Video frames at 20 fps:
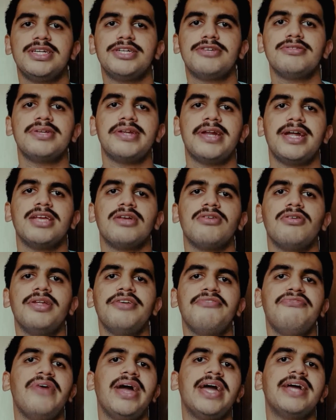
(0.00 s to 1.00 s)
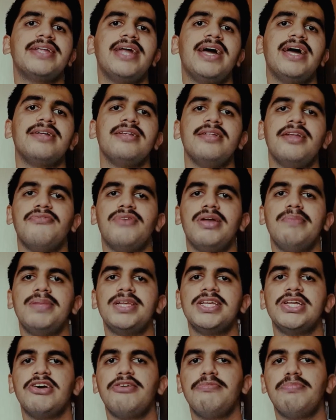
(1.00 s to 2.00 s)
to stress on the fact that the
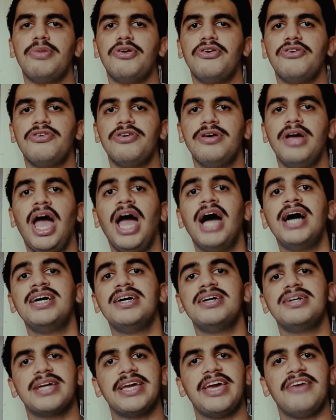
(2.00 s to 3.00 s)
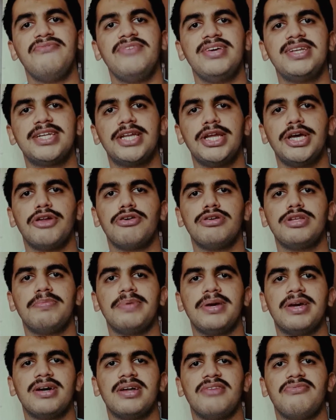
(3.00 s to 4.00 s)
OnePlus 7 Pro came with stereo
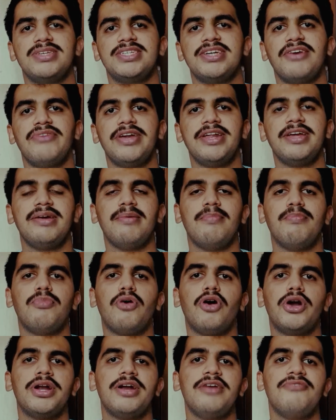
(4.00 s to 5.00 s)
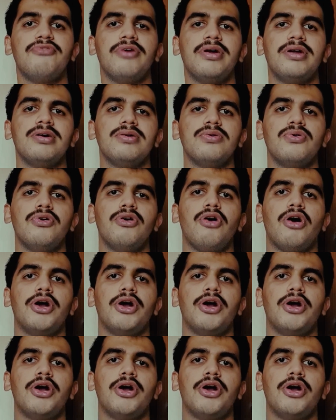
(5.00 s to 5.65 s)
speakers, which are very important for a good